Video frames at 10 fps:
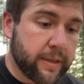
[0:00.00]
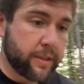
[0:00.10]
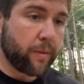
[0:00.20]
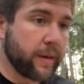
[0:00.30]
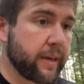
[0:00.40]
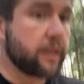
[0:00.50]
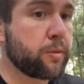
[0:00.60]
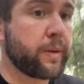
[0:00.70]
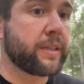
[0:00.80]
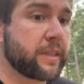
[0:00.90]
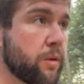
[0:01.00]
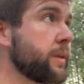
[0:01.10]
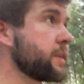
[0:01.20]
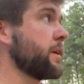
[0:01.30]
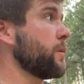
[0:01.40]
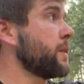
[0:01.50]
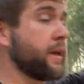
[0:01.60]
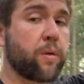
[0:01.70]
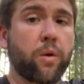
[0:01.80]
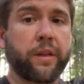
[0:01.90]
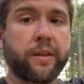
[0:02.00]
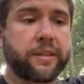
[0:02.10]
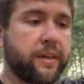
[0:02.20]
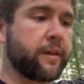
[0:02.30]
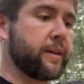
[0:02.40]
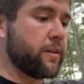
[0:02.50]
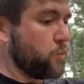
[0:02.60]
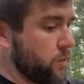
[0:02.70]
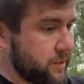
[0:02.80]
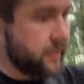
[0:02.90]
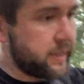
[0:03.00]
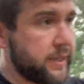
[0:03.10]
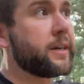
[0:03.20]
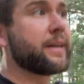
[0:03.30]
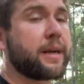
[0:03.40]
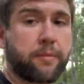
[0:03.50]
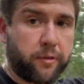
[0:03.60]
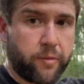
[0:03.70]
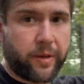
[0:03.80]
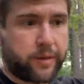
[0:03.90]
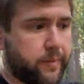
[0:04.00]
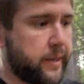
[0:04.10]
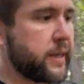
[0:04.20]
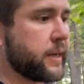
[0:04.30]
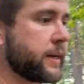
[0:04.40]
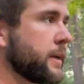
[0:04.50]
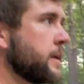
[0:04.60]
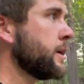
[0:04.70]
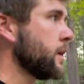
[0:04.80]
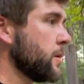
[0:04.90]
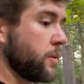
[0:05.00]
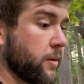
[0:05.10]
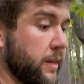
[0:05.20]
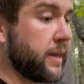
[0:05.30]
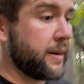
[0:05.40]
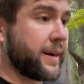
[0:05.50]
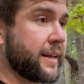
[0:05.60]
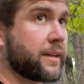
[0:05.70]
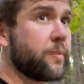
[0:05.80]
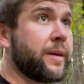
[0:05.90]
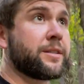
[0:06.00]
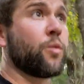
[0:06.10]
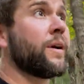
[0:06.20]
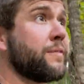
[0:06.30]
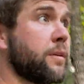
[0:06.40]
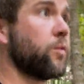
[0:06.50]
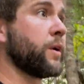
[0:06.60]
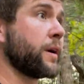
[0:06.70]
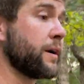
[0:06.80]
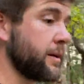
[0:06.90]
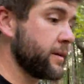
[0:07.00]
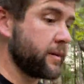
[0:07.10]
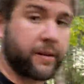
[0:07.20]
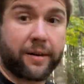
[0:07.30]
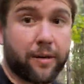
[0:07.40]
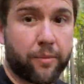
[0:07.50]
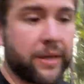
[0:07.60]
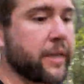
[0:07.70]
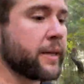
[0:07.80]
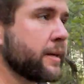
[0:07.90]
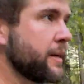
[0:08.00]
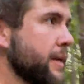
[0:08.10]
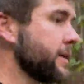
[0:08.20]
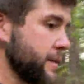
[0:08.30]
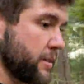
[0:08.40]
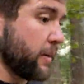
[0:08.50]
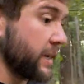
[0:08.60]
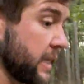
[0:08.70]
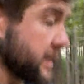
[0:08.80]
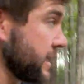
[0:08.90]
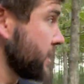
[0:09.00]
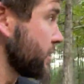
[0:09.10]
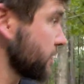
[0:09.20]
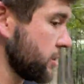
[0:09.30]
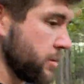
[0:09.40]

So we got to get these pigs out of the way so that way they can work in this area. Once they get done, I can move the pigs back in. But right now I got to get the pigs away from where they're going to be. So we got to get that done real